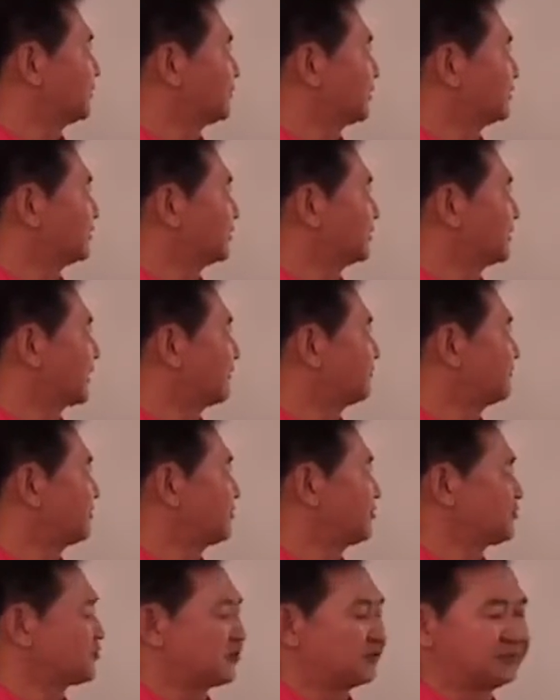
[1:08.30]
about the
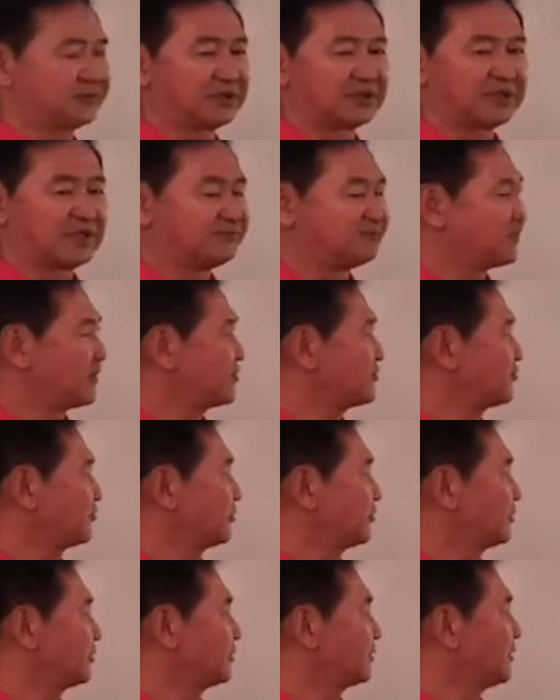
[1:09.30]
definition of the
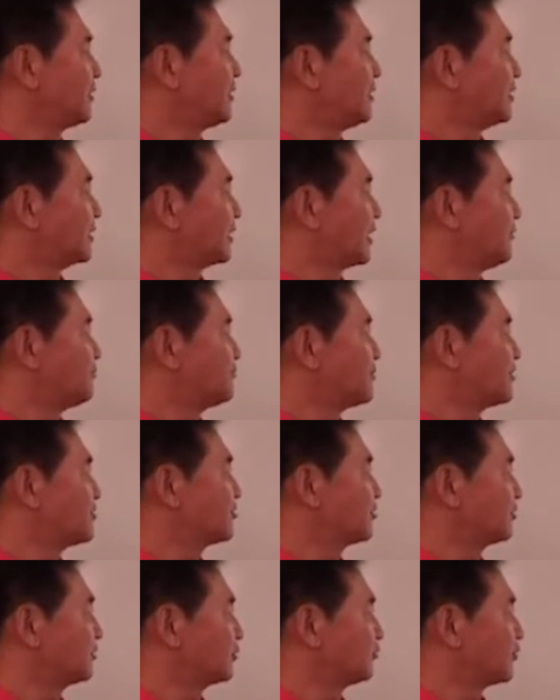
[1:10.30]

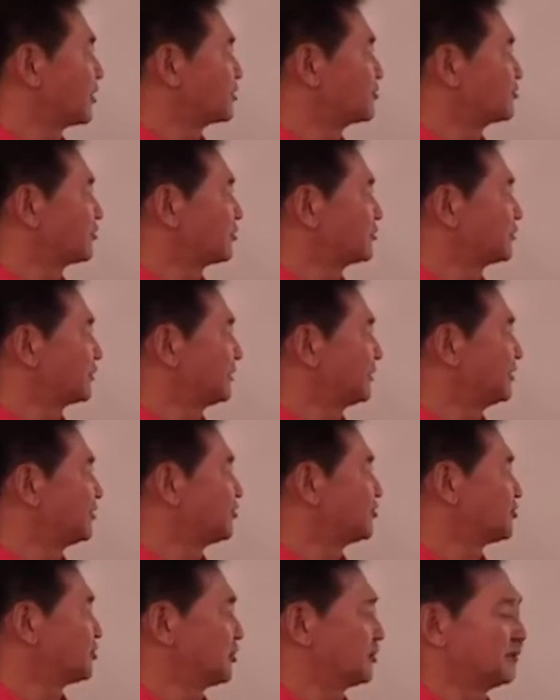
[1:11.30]
compassionate rationalism
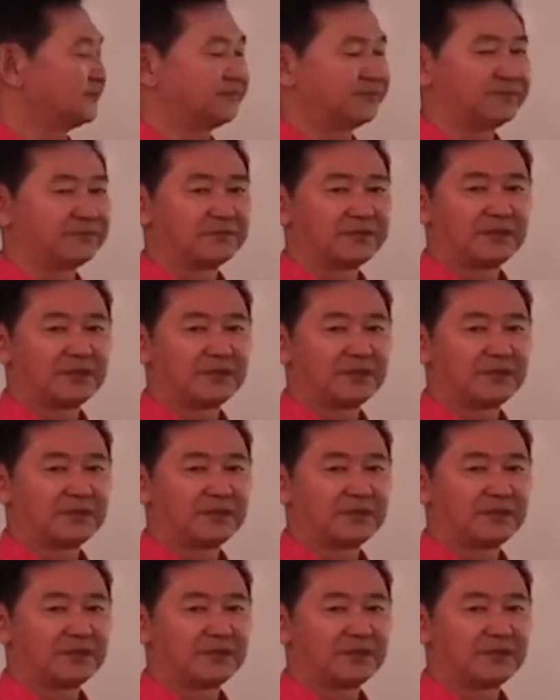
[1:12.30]
leadership.